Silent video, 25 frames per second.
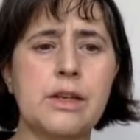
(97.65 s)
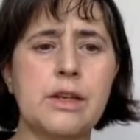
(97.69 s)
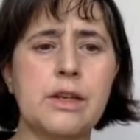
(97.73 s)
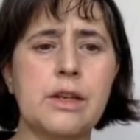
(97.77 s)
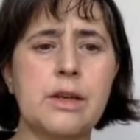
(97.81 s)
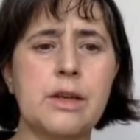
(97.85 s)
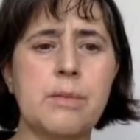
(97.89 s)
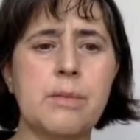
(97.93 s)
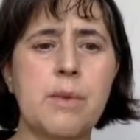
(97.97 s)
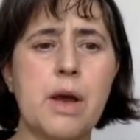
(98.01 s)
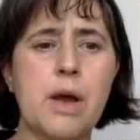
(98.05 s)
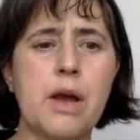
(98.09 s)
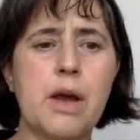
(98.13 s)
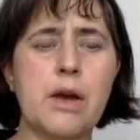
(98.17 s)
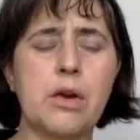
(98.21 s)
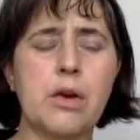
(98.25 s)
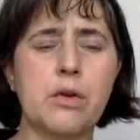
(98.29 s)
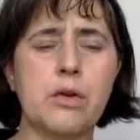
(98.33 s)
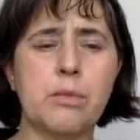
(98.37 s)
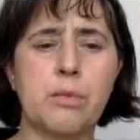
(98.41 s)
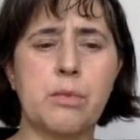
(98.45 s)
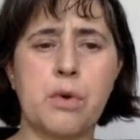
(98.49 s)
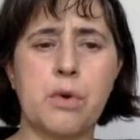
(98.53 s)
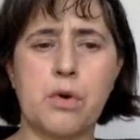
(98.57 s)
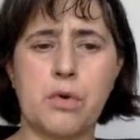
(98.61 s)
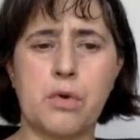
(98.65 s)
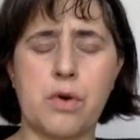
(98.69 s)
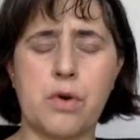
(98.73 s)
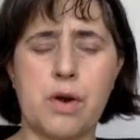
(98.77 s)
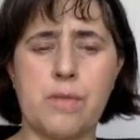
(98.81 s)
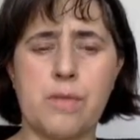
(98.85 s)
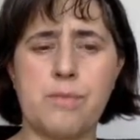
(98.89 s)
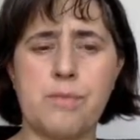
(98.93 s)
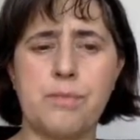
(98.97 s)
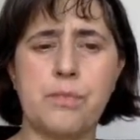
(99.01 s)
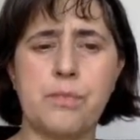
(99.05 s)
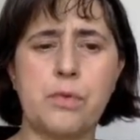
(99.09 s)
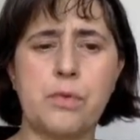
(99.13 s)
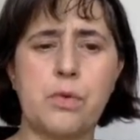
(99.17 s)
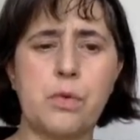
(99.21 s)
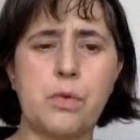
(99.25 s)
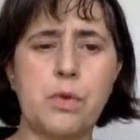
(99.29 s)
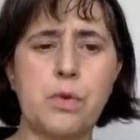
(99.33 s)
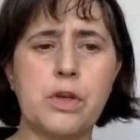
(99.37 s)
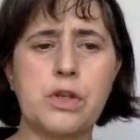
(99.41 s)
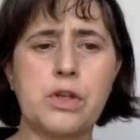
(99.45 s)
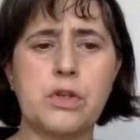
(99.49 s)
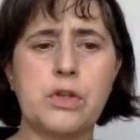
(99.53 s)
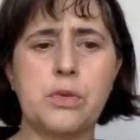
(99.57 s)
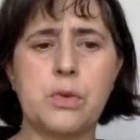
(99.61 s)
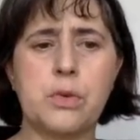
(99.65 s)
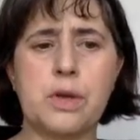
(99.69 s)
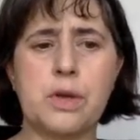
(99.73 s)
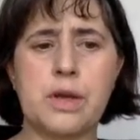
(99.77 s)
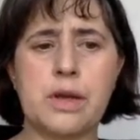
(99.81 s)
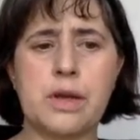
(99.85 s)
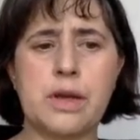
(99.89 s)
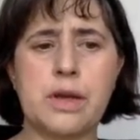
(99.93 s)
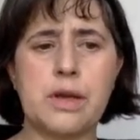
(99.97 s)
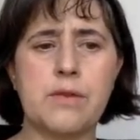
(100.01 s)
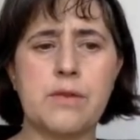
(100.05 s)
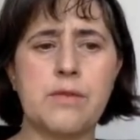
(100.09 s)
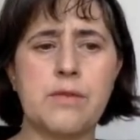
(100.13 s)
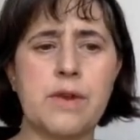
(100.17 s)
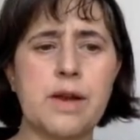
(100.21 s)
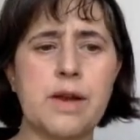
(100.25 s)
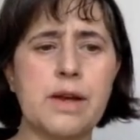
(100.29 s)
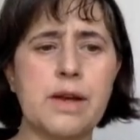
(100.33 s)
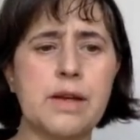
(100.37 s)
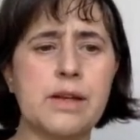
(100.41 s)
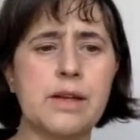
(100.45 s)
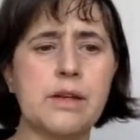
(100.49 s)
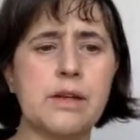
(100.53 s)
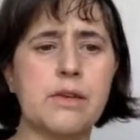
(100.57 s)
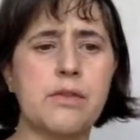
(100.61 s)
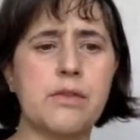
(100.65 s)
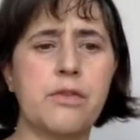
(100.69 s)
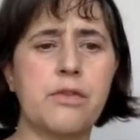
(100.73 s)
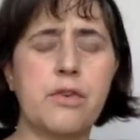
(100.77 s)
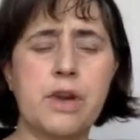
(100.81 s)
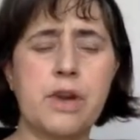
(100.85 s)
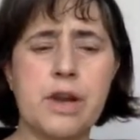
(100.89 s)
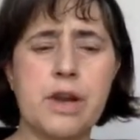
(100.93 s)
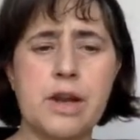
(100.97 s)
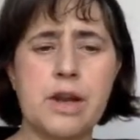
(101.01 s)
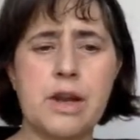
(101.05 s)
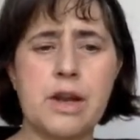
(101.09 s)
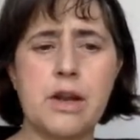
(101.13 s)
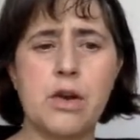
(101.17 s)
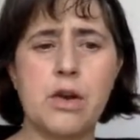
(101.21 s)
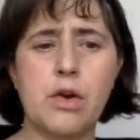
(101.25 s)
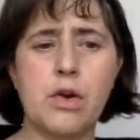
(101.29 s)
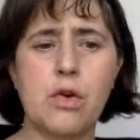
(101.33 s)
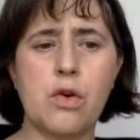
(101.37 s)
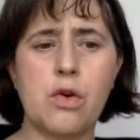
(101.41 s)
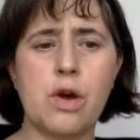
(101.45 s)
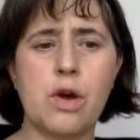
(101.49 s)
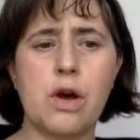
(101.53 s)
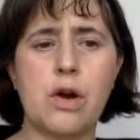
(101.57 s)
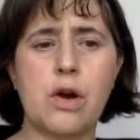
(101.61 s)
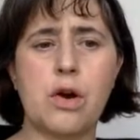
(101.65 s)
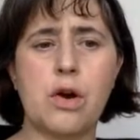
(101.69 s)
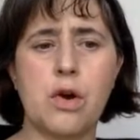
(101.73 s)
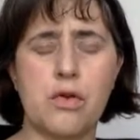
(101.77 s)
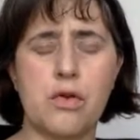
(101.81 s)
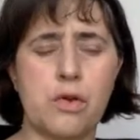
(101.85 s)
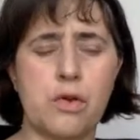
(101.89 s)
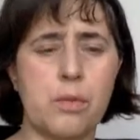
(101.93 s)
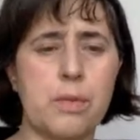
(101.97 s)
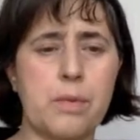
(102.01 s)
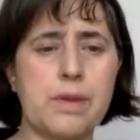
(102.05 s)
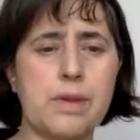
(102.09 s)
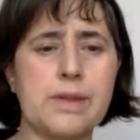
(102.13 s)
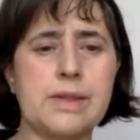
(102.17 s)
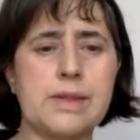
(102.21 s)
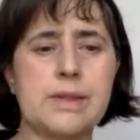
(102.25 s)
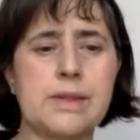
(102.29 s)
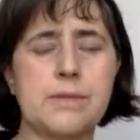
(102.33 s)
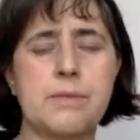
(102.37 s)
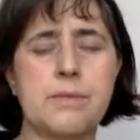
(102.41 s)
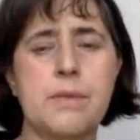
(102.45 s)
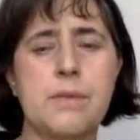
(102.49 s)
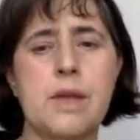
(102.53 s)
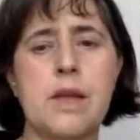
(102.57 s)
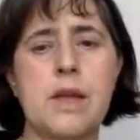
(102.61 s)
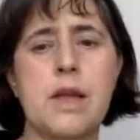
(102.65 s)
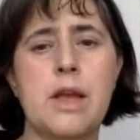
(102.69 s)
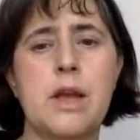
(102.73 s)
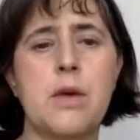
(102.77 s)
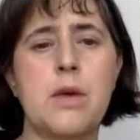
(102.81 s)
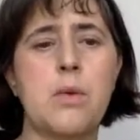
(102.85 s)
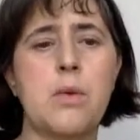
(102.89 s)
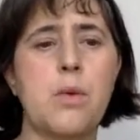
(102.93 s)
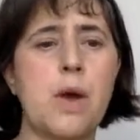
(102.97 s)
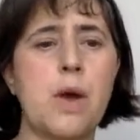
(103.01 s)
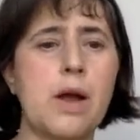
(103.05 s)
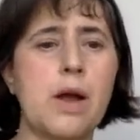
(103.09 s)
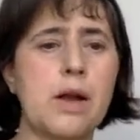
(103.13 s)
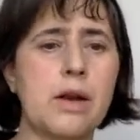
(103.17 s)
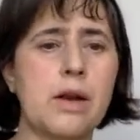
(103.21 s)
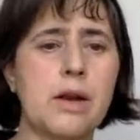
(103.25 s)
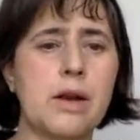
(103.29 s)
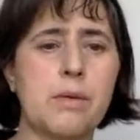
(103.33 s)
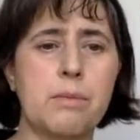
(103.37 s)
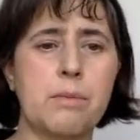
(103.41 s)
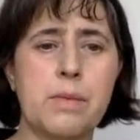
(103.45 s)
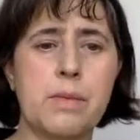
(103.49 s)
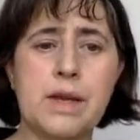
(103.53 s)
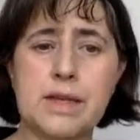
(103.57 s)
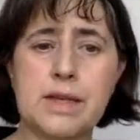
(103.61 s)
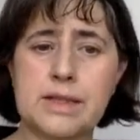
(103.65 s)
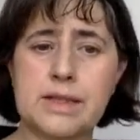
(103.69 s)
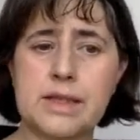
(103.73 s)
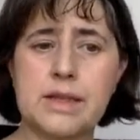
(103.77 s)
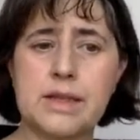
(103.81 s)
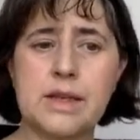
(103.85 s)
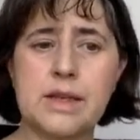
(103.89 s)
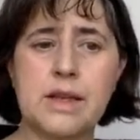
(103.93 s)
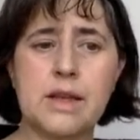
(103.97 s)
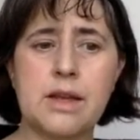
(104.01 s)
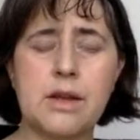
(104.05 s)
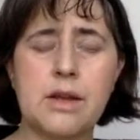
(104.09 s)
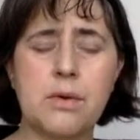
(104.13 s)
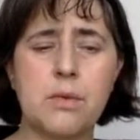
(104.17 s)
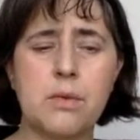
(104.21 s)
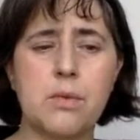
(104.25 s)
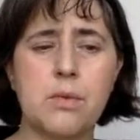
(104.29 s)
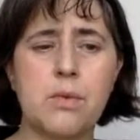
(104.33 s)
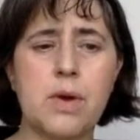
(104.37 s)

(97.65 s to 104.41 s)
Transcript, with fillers: a pilot program to which we invited three local governments one big city,